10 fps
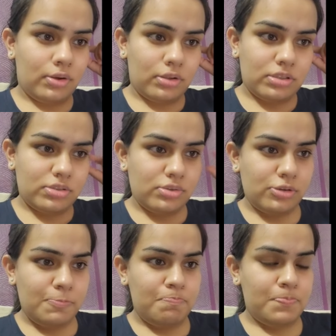
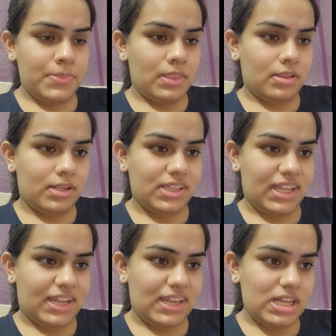Also the
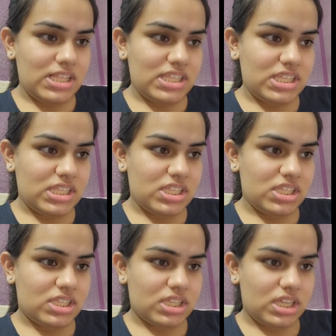technical
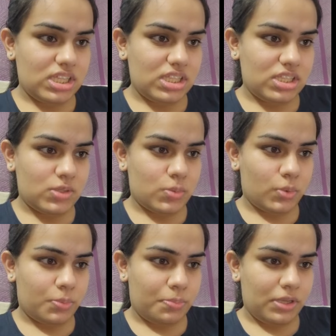skills
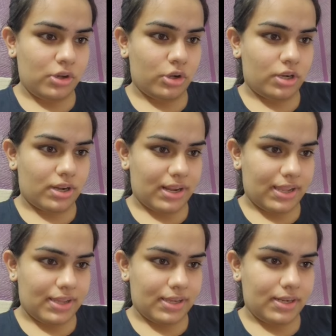would be
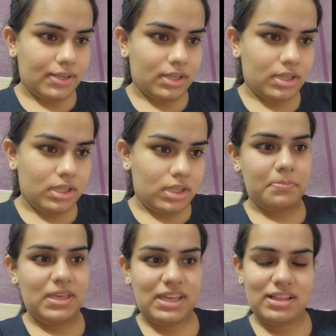alright.
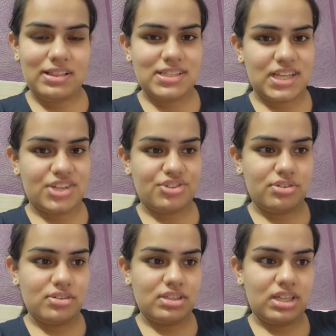Make the
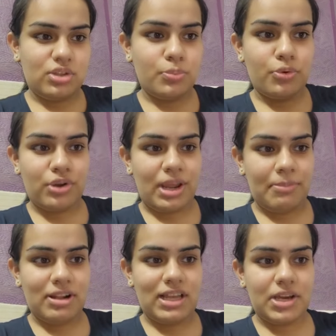sections into
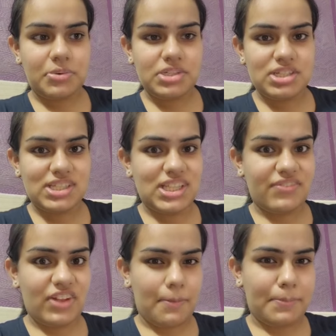programming languages,
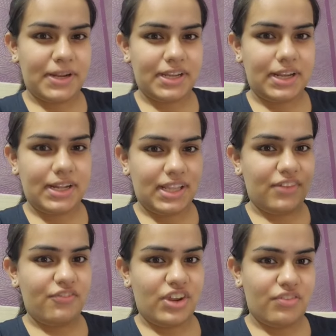development, and
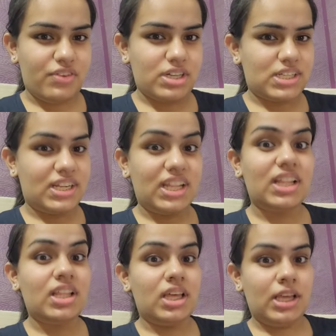then frameworks, and
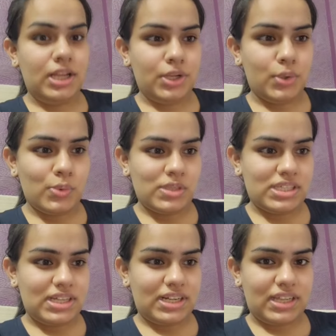then
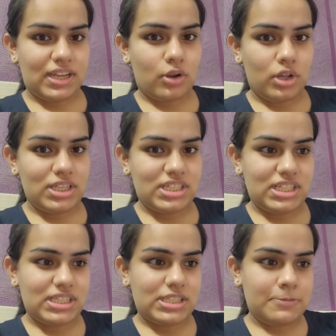tools and
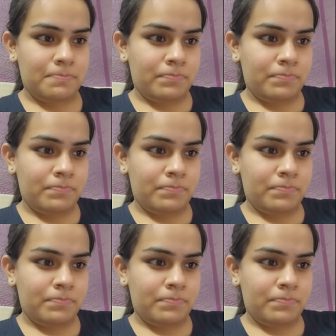technologies.